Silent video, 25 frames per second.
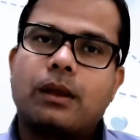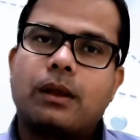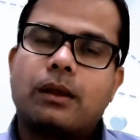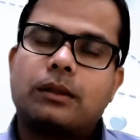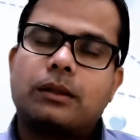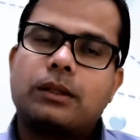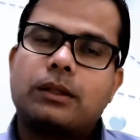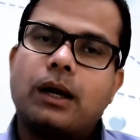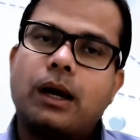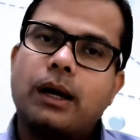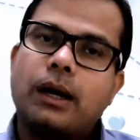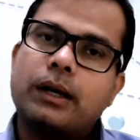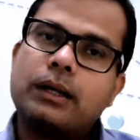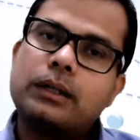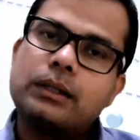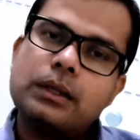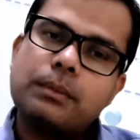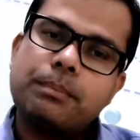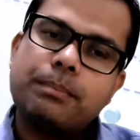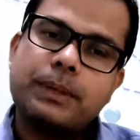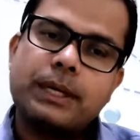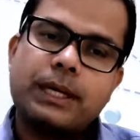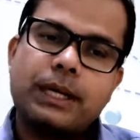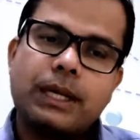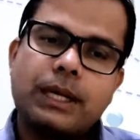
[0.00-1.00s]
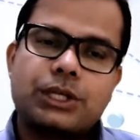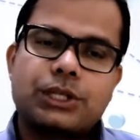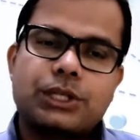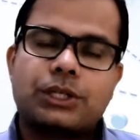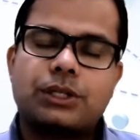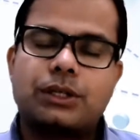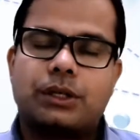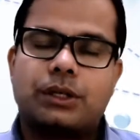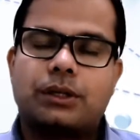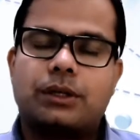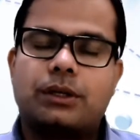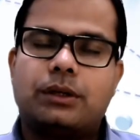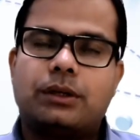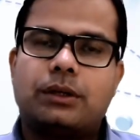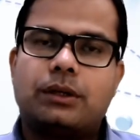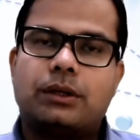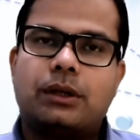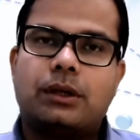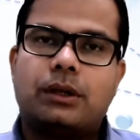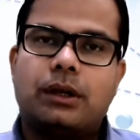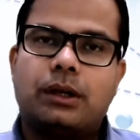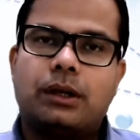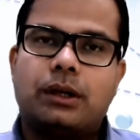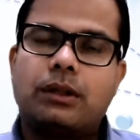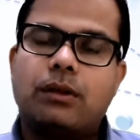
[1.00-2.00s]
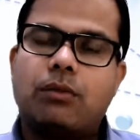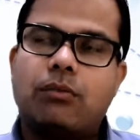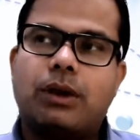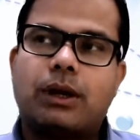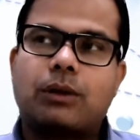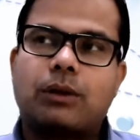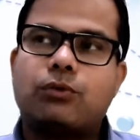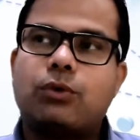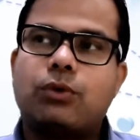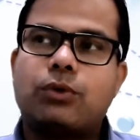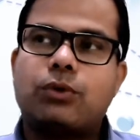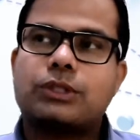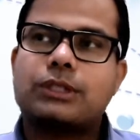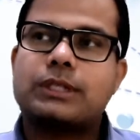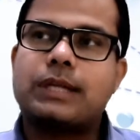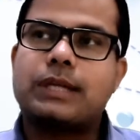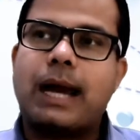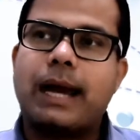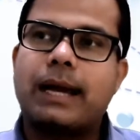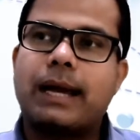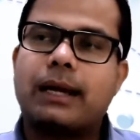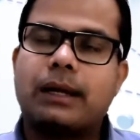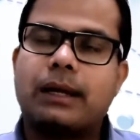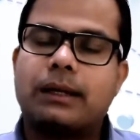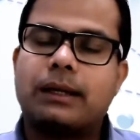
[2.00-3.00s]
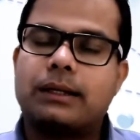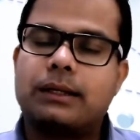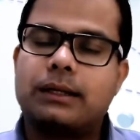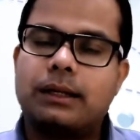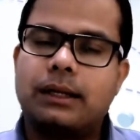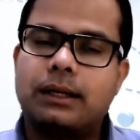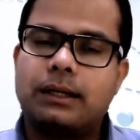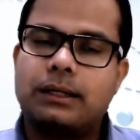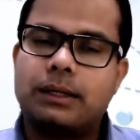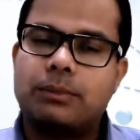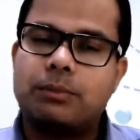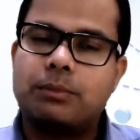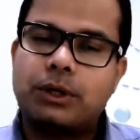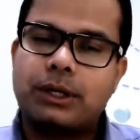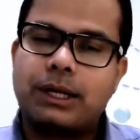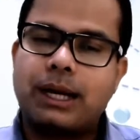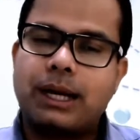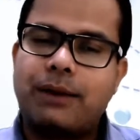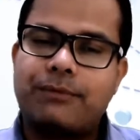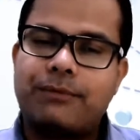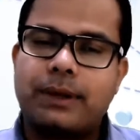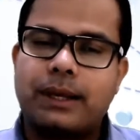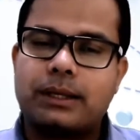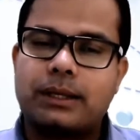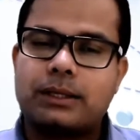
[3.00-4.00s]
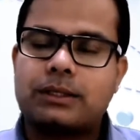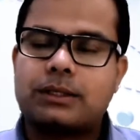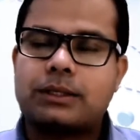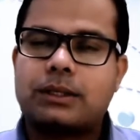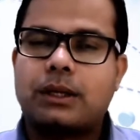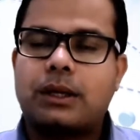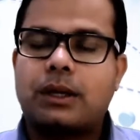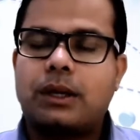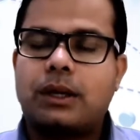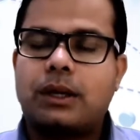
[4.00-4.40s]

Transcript: The another prediction in the workforce demographics